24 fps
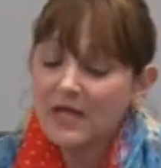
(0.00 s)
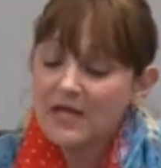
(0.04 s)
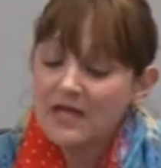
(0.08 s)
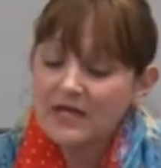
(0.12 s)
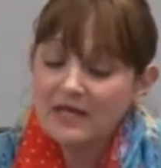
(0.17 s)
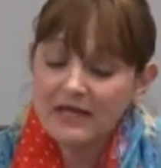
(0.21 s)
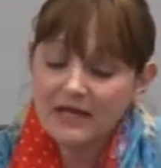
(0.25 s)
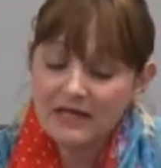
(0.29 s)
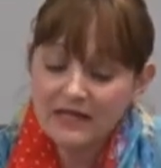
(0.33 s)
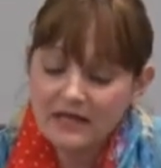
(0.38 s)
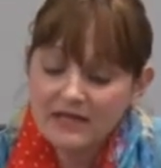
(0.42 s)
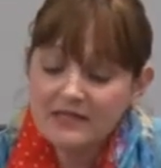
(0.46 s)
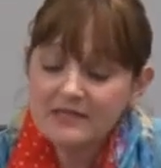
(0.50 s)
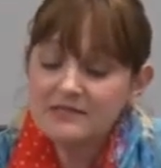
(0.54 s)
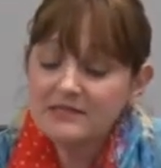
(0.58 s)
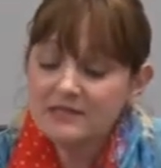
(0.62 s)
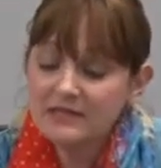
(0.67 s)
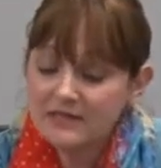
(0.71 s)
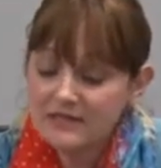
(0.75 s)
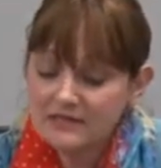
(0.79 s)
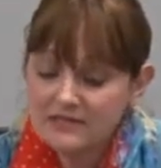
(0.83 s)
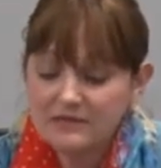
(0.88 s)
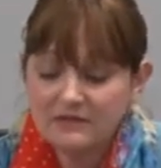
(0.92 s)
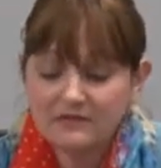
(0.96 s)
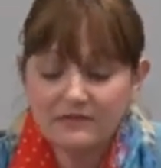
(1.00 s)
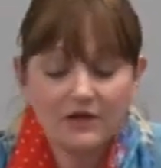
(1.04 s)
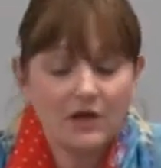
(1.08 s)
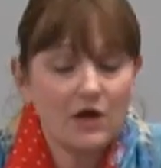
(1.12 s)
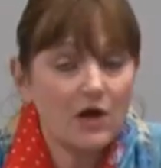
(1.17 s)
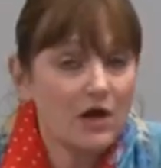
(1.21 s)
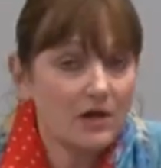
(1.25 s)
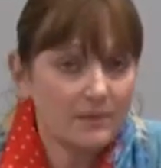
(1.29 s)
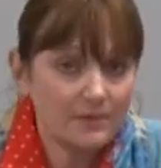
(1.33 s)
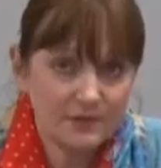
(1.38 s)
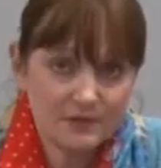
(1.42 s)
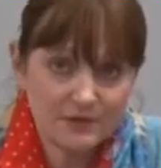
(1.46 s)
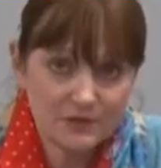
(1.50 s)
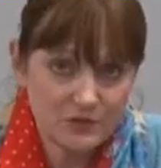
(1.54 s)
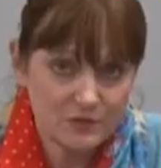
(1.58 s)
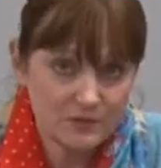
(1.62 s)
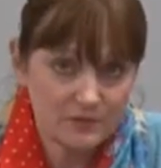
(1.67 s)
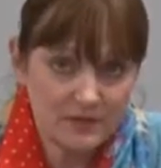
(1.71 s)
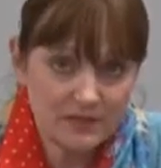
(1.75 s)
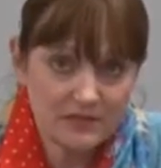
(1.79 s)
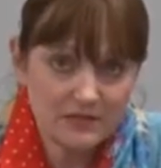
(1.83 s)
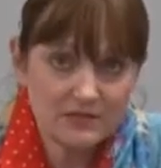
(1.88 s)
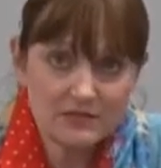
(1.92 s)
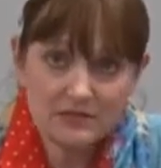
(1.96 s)
Now, his list of
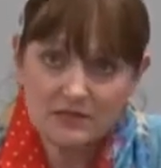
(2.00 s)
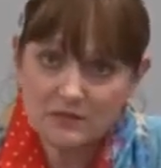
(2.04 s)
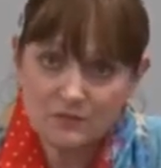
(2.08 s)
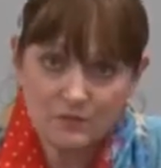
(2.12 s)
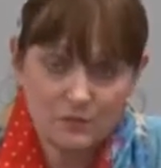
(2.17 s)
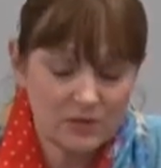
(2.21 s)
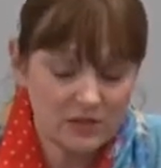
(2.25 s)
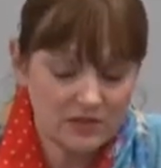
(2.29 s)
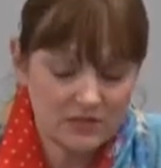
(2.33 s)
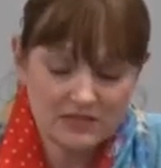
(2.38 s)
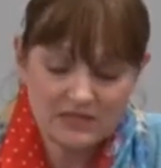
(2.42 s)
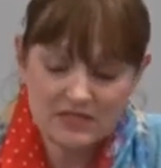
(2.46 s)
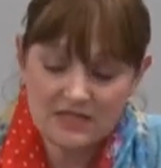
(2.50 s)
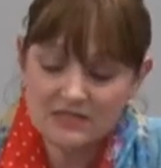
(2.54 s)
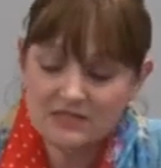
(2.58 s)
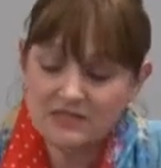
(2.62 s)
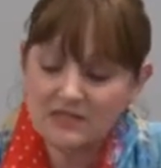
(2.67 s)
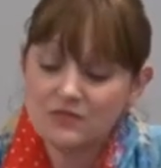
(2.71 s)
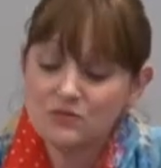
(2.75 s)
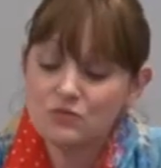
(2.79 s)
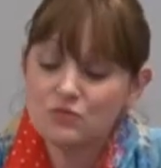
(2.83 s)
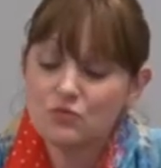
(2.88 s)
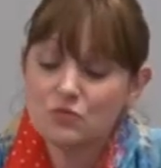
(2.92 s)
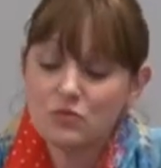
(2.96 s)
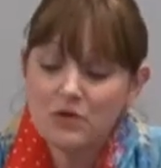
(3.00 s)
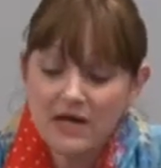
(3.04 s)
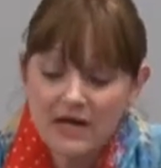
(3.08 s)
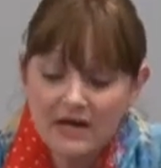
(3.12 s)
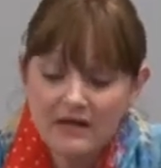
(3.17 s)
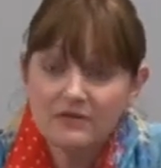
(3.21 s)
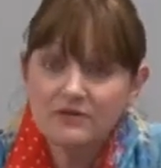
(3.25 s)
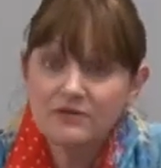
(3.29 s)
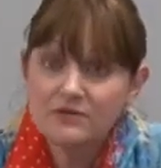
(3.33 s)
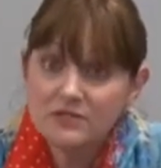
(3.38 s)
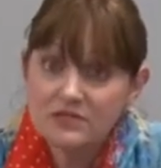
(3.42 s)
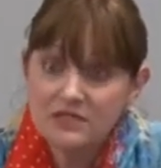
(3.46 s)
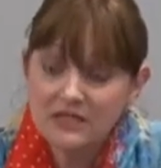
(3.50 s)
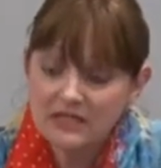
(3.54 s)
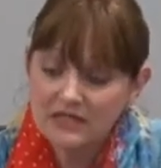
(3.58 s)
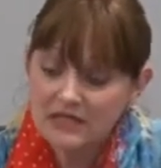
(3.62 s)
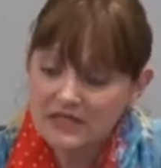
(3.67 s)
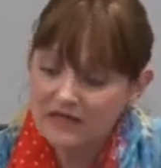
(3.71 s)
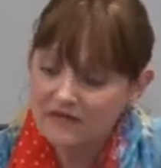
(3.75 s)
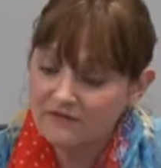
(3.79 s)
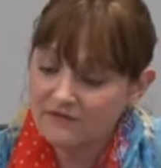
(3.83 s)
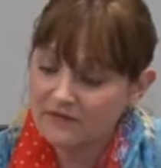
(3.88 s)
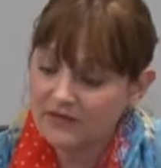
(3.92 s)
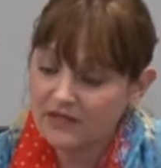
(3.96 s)
accomplishments, this book says, is rather
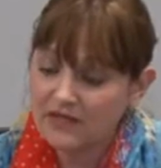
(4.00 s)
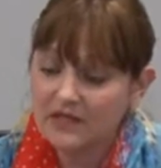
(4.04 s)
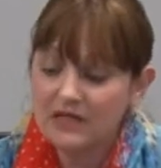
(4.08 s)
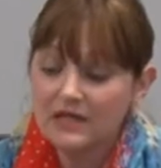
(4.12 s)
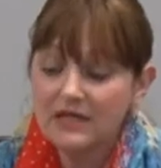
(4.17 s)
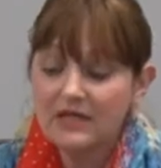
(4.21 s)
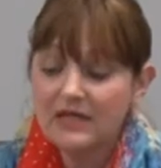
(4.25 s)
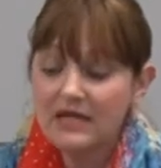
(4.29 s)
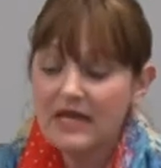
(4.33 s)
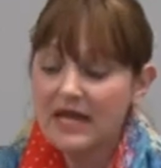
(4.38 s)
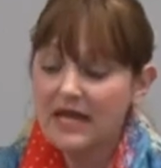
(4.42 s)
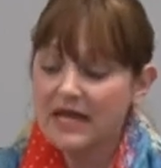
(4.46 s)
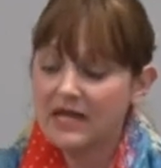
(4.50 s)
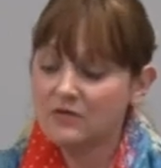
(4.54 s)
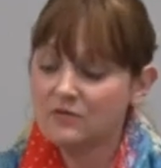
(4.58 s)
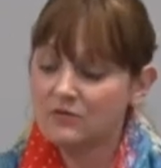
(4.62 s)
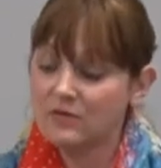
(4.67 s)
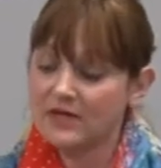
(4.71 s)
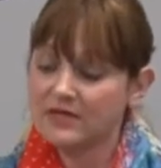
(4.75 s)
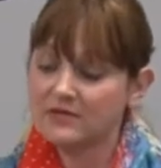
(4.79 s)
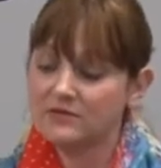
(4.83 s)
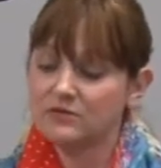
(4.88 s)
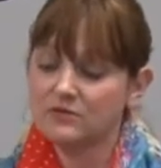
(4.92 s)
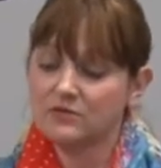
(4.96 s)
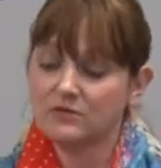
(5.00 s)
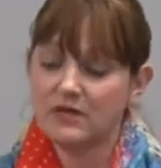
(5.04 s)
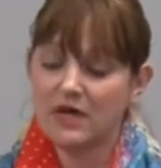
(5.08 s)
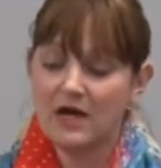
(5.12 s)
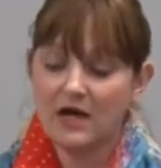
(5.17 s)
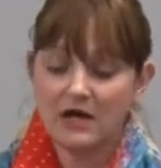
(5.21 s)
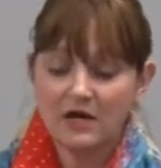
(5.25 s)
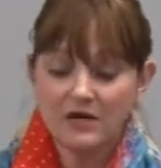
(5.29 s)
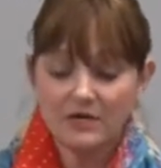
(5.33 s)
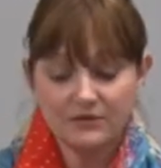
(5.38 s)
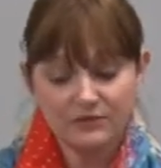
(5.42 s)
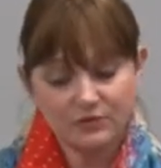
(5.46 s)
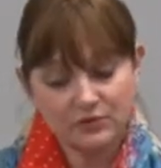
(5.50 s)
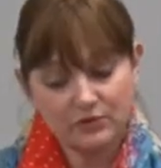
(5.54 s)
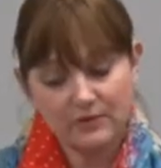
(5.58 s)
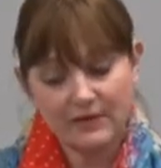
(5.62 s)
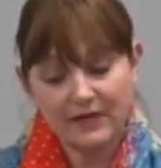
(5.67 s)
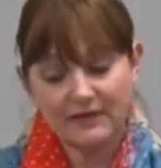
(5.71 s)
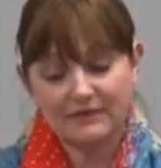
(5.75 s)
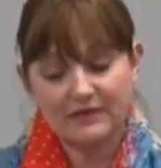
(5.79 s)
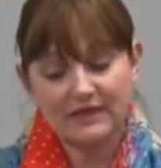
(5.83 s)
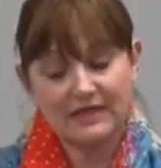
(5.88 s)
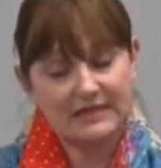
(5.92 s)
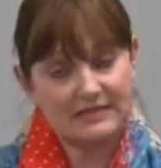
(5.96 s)
significant. He wrestled all
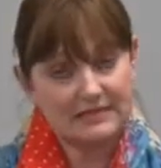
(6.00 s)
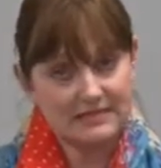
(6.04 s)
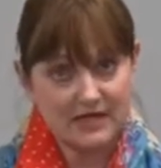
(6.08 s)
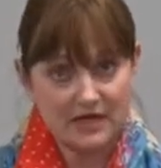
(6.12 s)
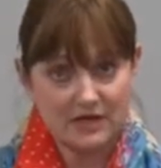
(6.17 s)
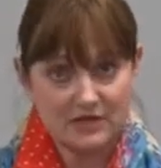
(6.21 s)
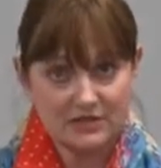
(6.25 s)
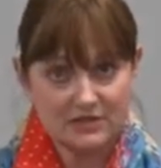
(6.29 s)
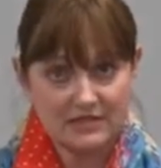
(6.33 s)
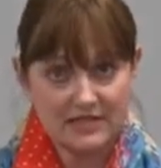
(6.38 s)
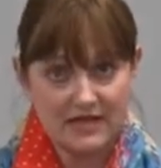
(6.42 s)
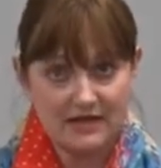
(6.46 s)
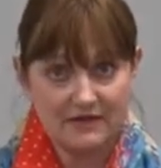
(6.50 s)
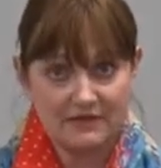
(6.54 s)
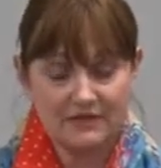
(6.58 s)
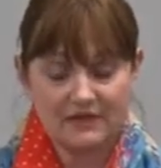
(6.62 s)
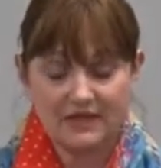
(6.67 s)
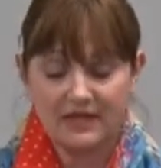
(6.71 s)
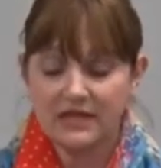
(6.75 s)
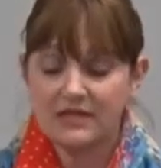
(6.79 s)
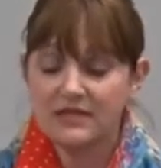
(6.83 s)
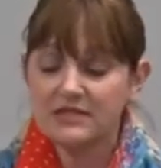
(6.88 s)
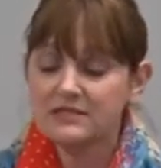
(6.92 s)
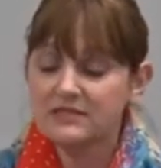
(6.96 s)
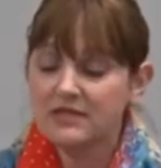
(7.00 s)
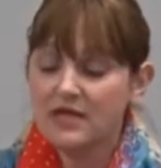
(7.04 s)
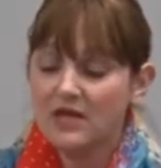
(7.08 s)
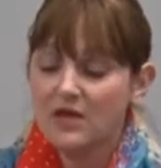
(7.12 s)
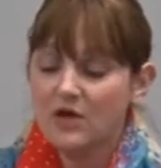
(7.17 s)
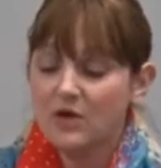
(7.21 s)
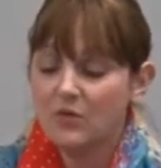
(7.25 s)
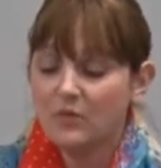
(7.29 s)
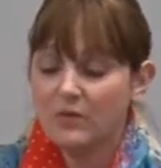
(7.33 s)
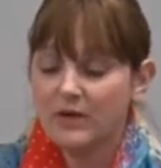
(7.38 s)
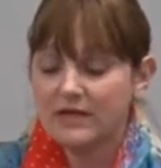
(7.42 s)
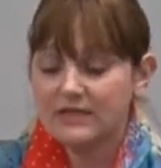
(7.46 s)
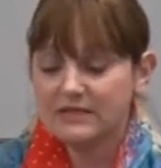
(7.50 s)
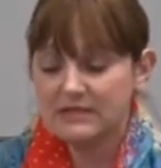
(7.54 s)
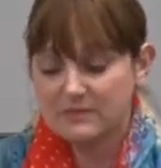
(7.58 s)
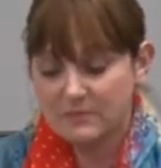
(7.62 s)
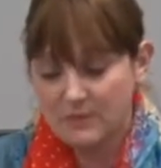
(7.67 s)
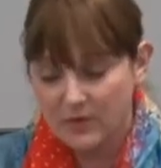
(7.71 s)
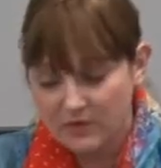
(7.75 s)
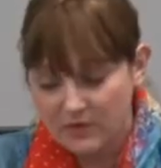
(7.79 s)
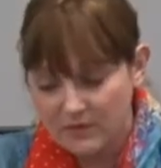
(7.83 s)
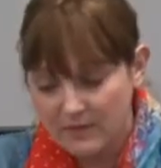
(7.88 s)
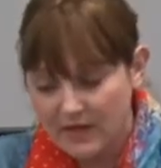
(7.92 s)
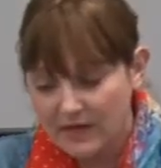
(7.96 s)
throughout the entire Southeast with
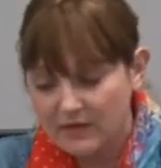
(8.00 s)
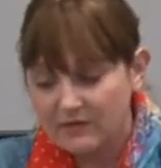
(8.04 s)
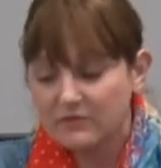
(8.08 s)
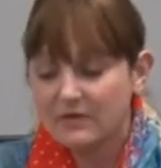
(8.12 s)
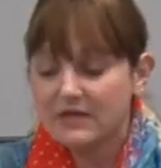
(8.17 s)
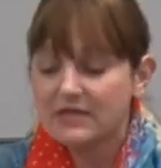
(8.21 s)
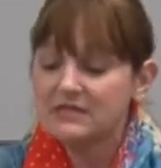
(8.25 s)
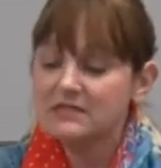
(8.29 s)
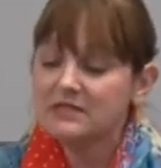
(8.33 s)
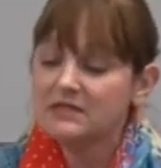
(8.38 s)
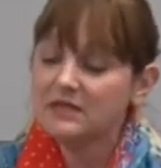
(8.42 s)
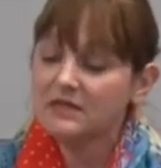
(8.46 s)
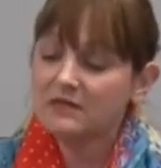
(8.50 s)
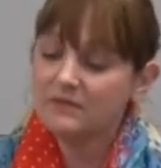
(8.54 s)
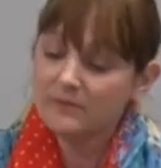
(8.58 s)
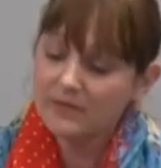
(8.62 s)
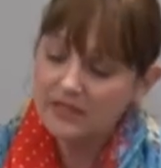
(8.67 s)
Smoky Mountain Wrestling,